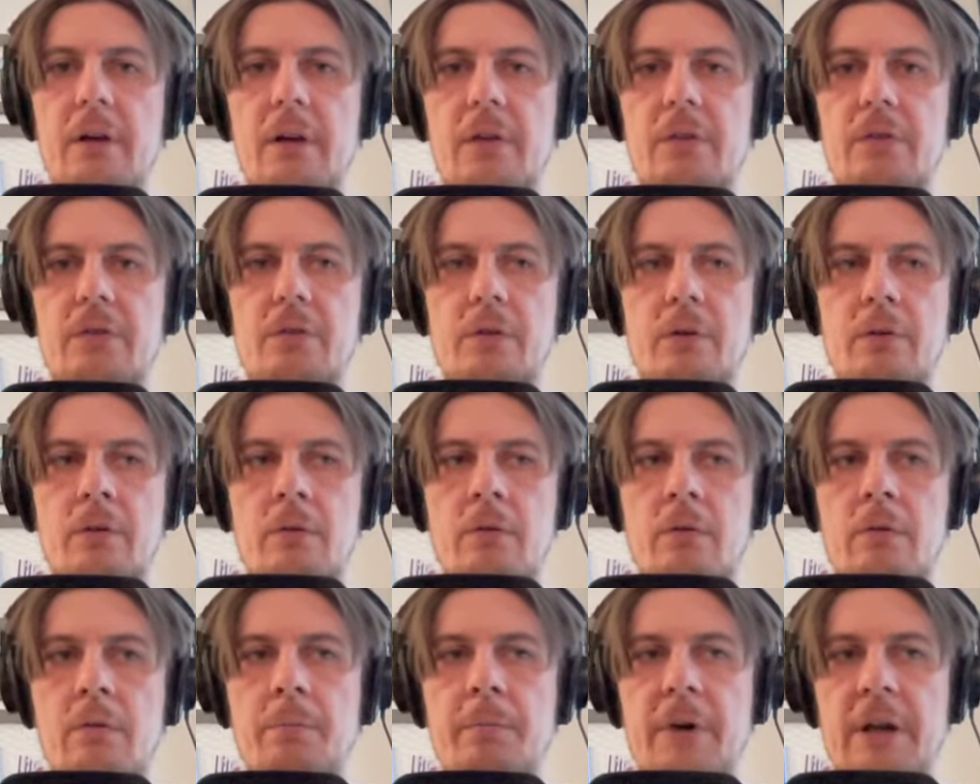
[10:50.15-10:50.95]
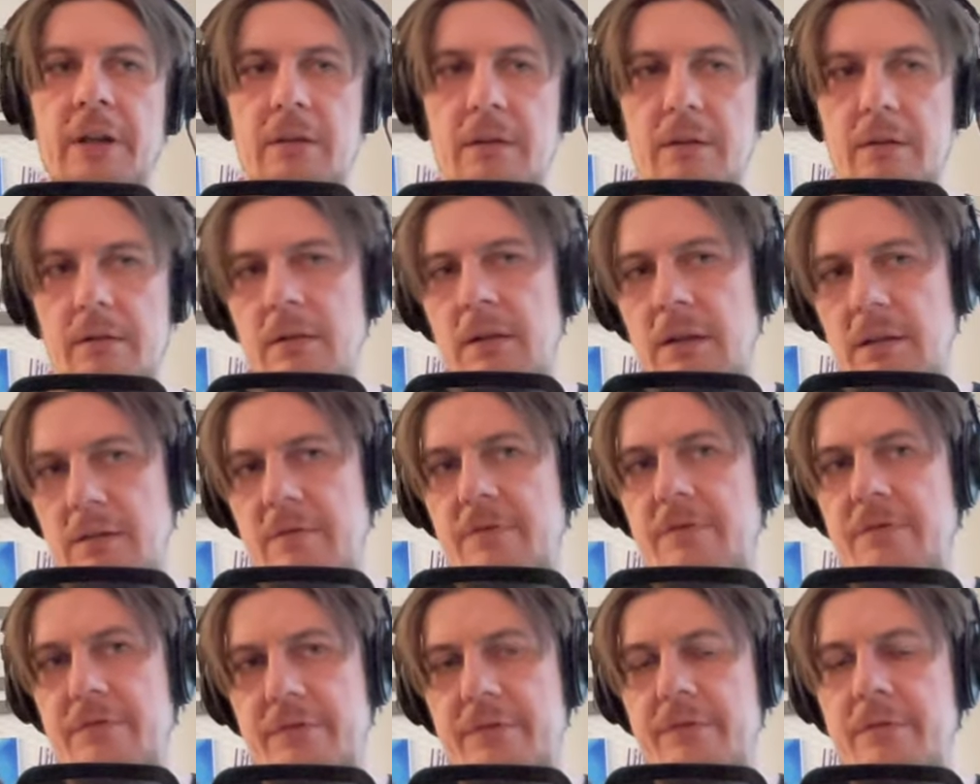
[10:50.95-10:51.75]
So, but
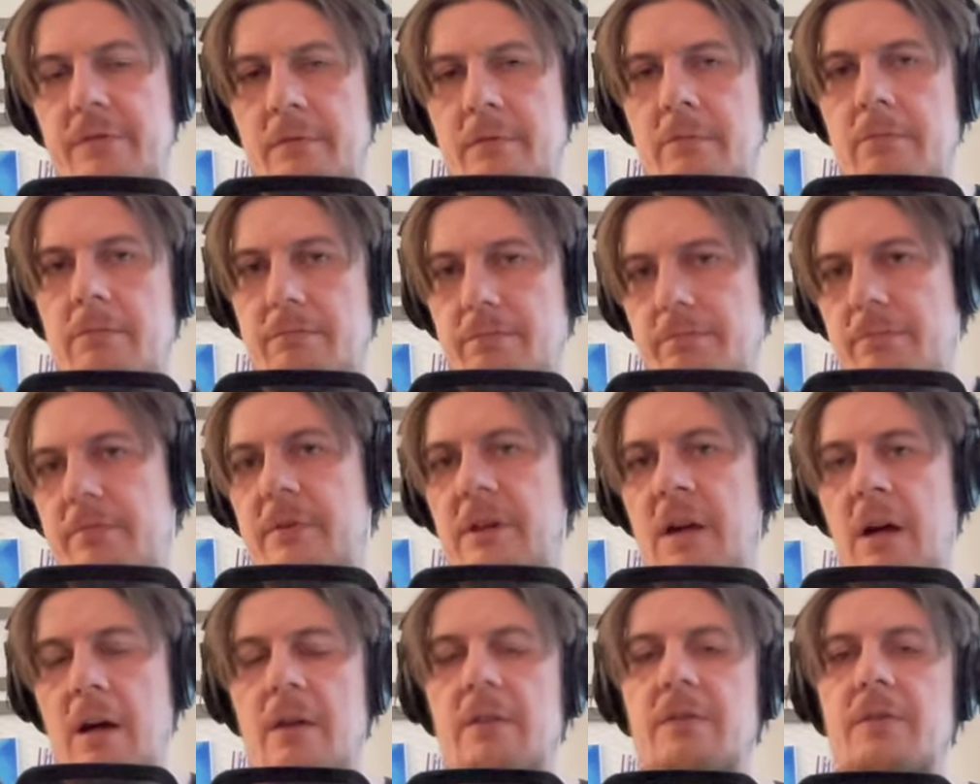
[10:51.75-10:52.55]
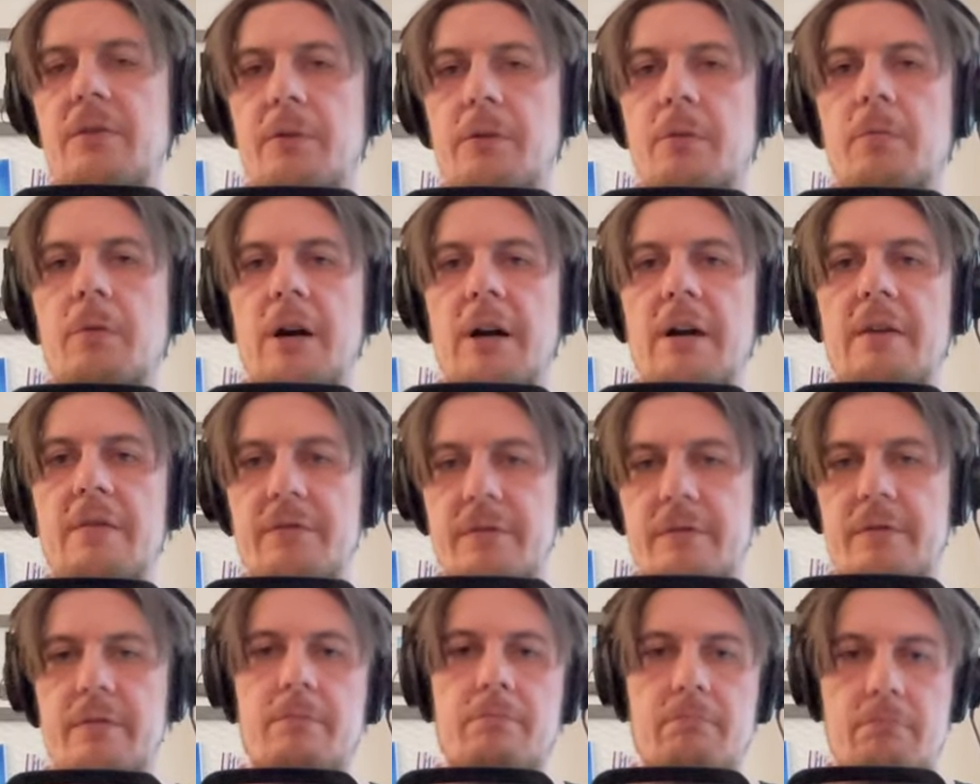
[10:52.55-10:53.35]
it's uh, yeah, it
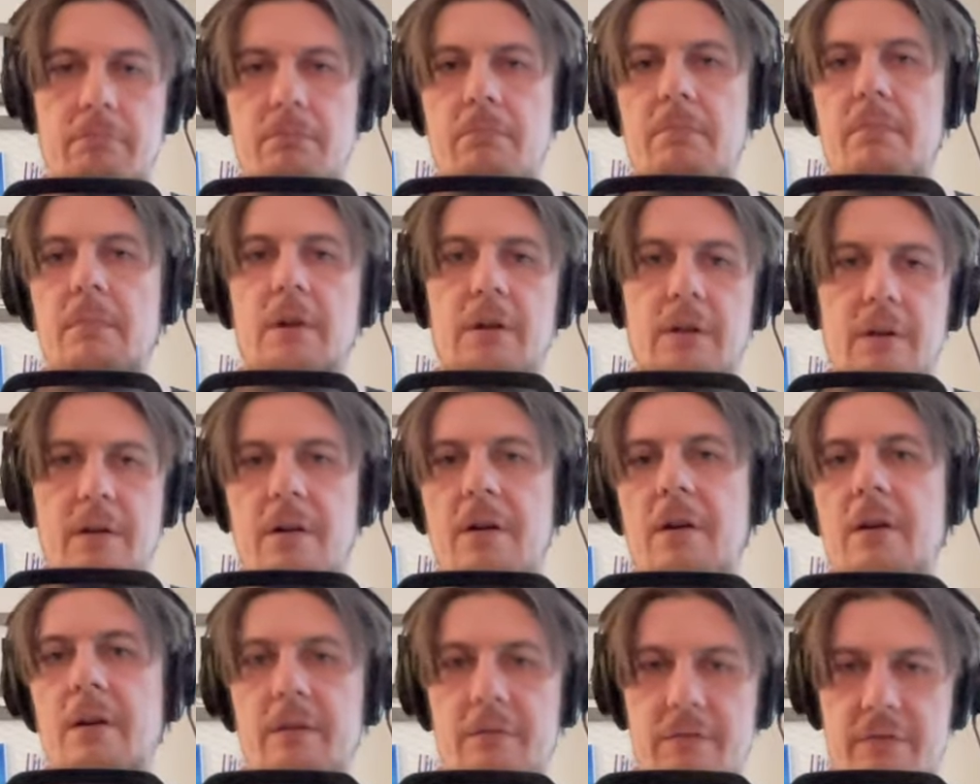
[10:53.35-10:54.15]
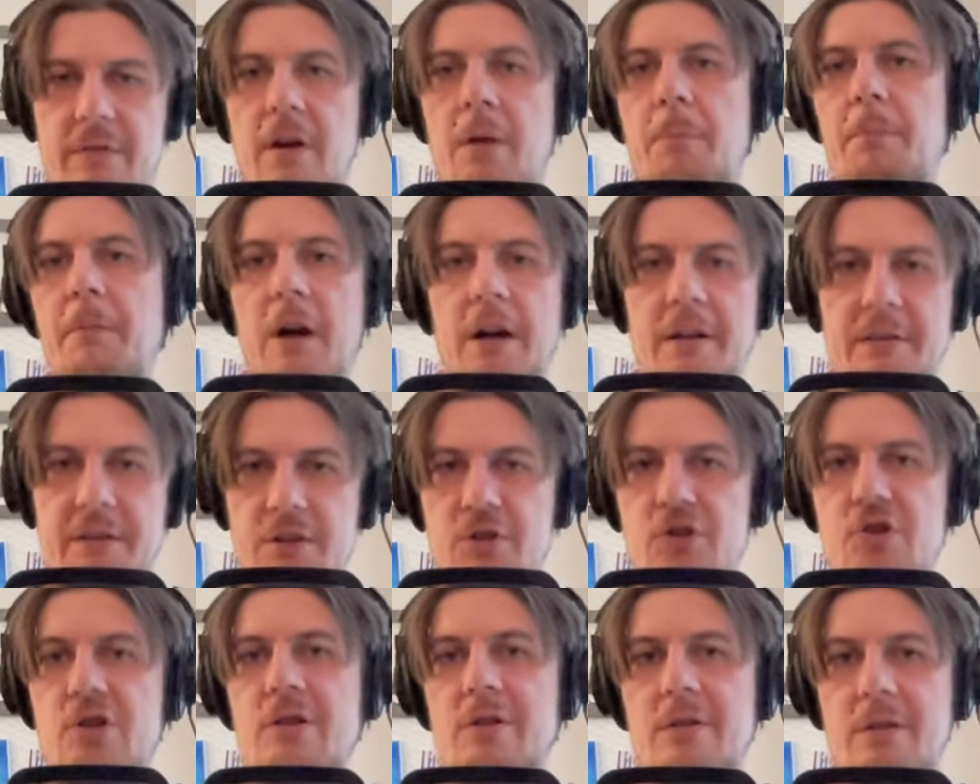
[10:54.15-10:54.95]
requires some
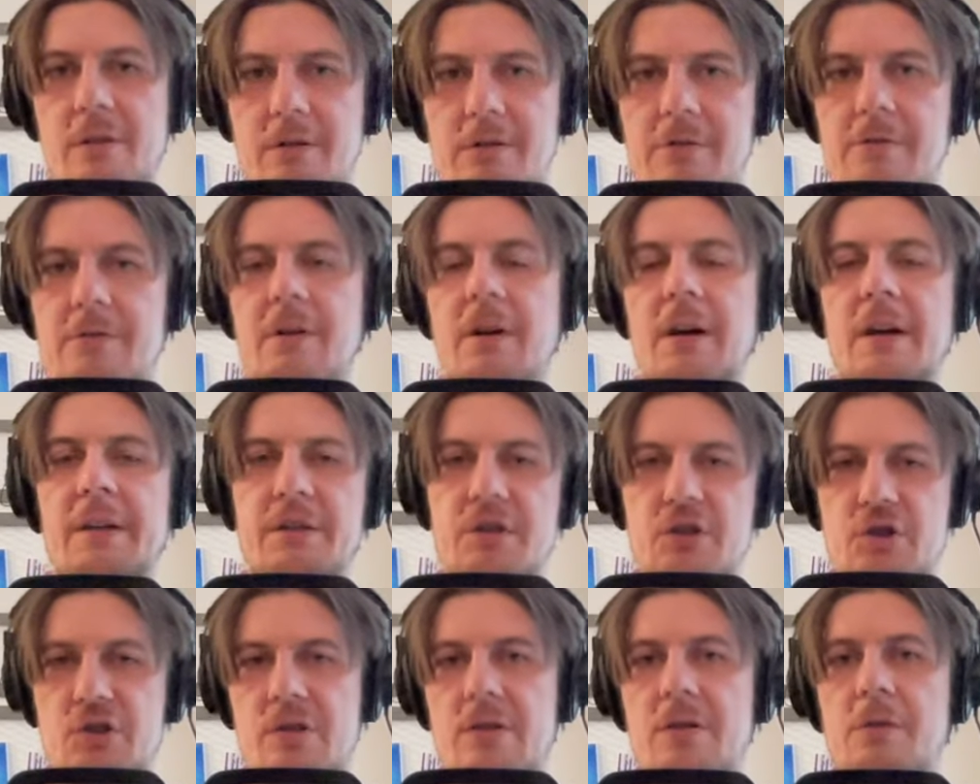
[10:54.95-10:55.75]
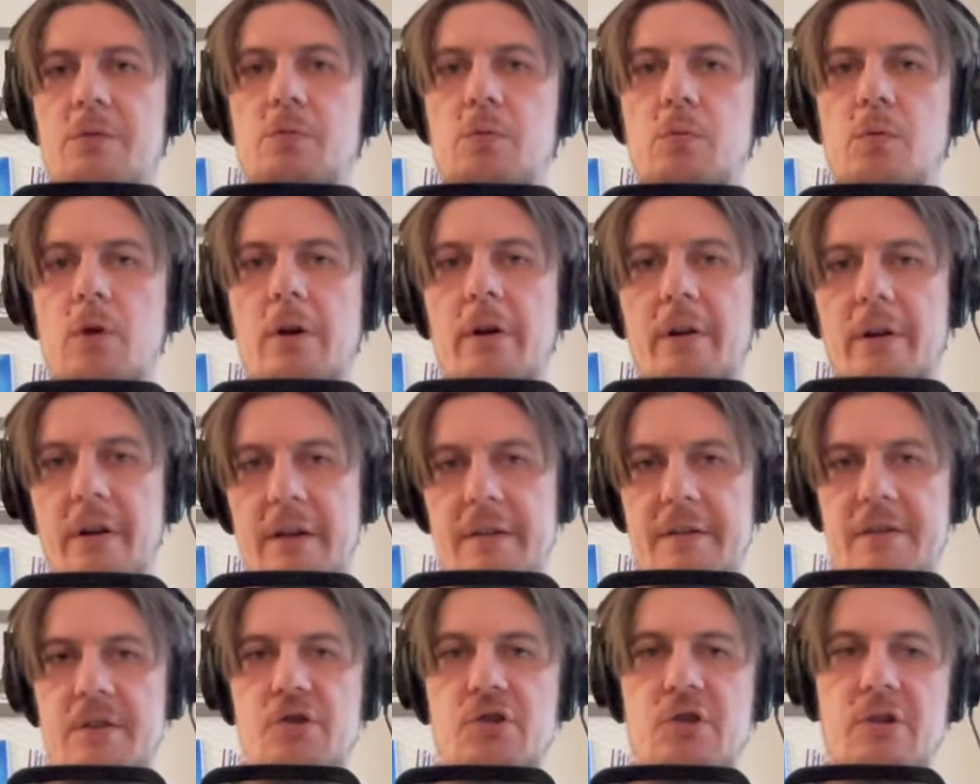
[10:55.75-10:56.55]
additional additional work,
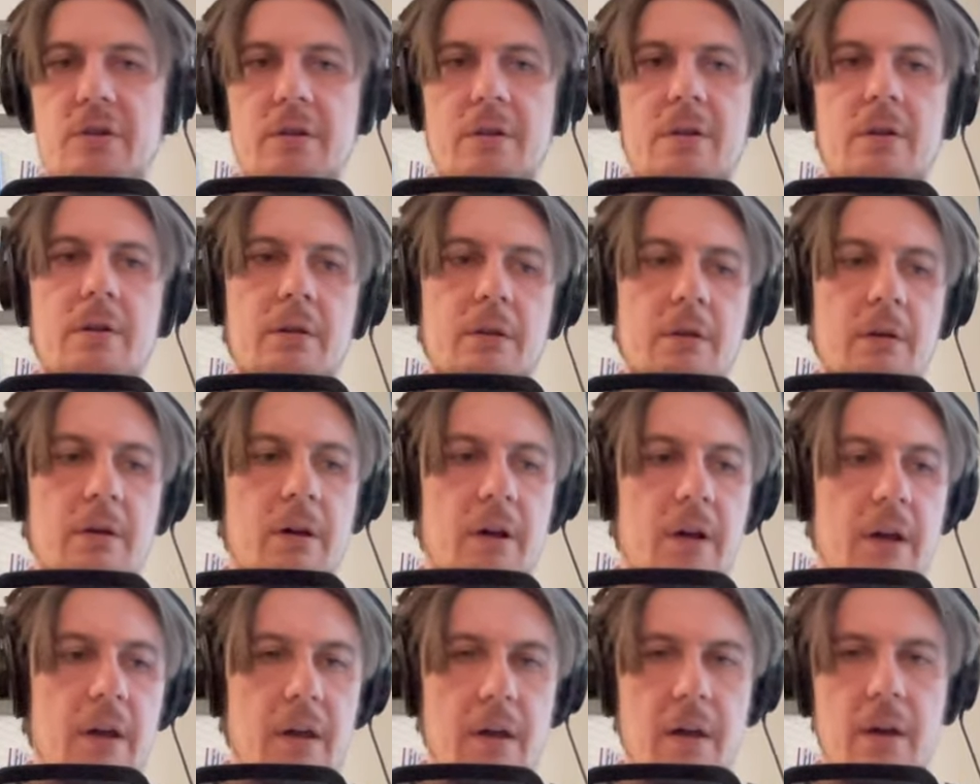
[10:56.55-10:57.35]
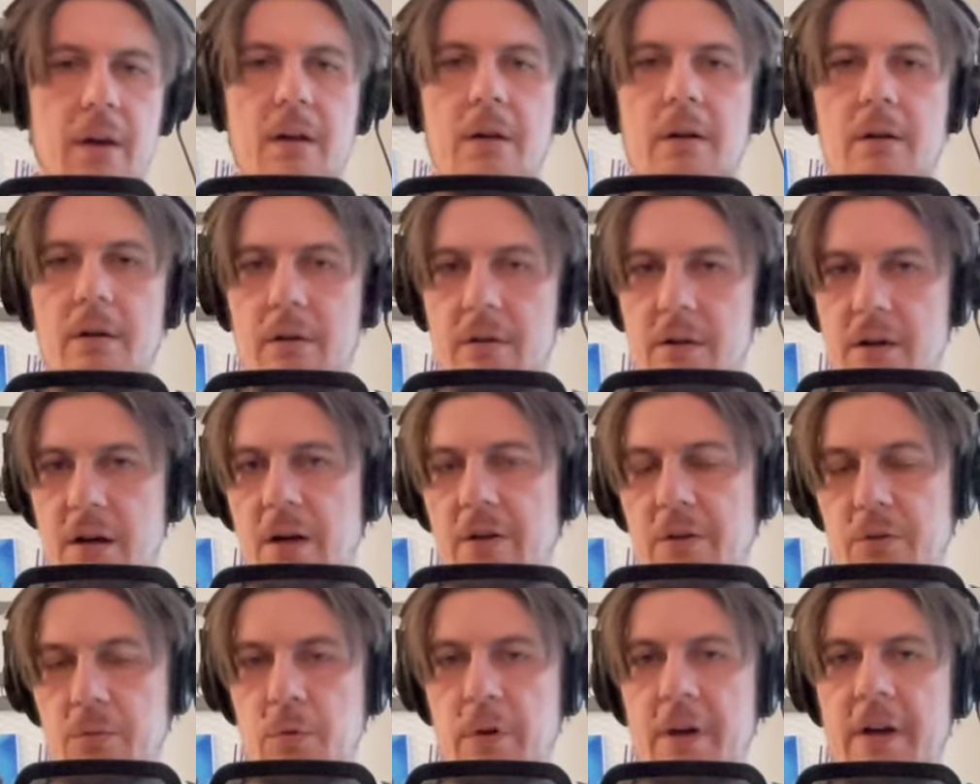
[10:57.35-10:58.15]
additional uh,
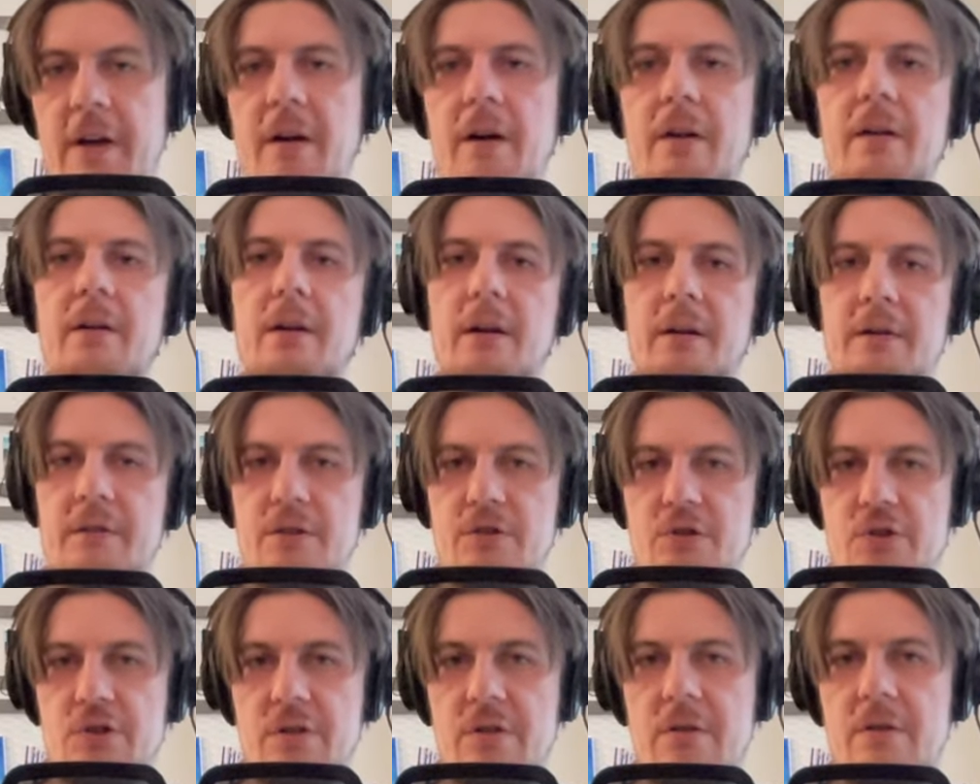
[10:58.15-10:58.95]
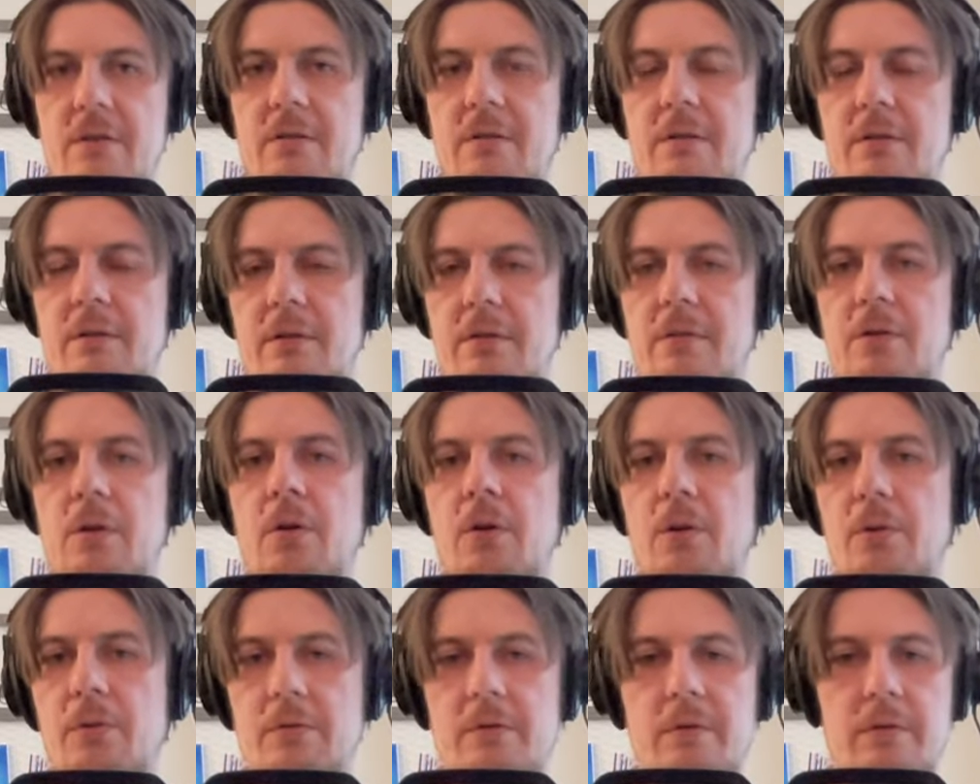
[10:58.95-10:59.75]
hardware, additional
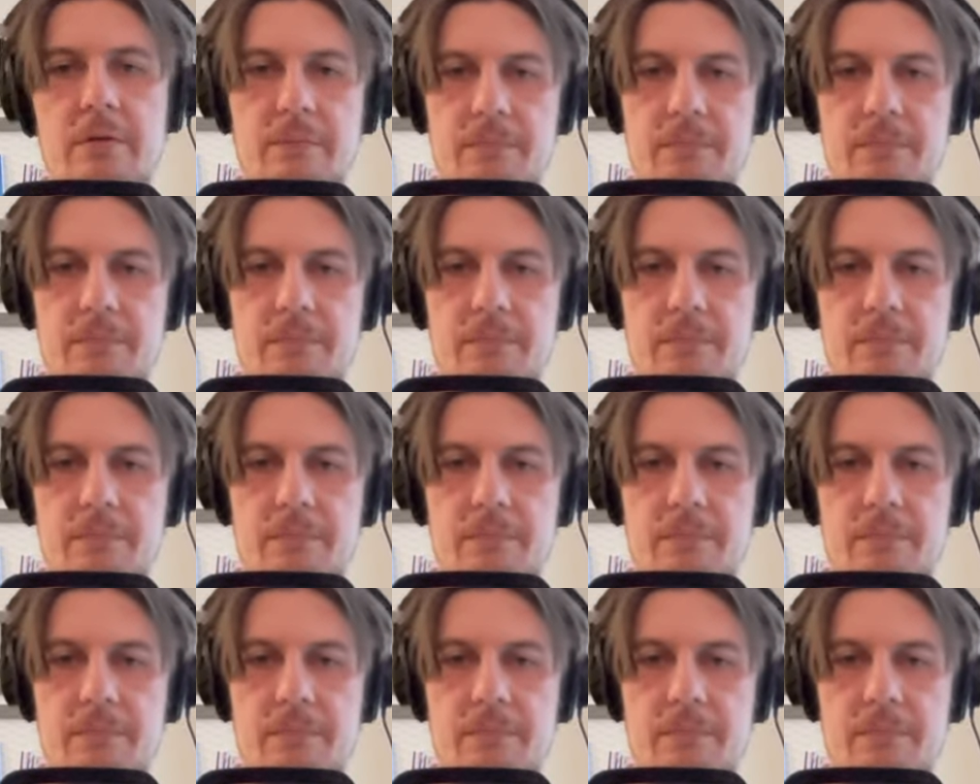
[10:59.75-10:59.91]
code